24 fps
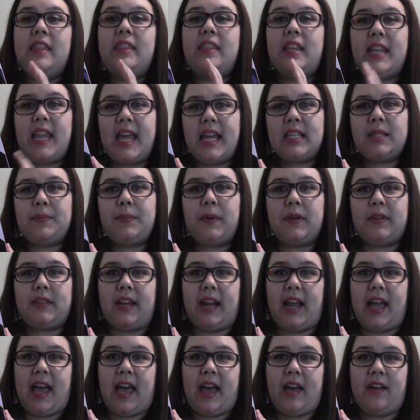The next book that
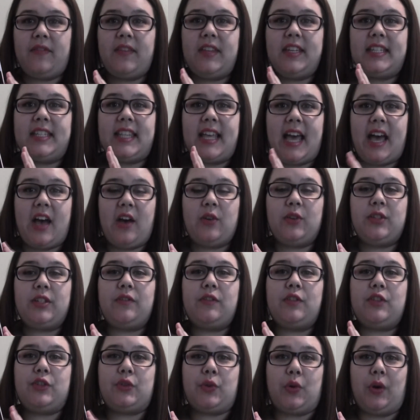I have is The House
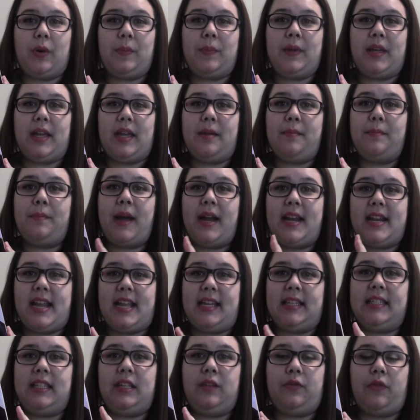of the Scorpion by
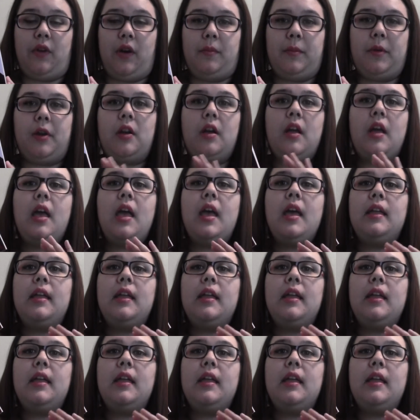Nancy Farmer.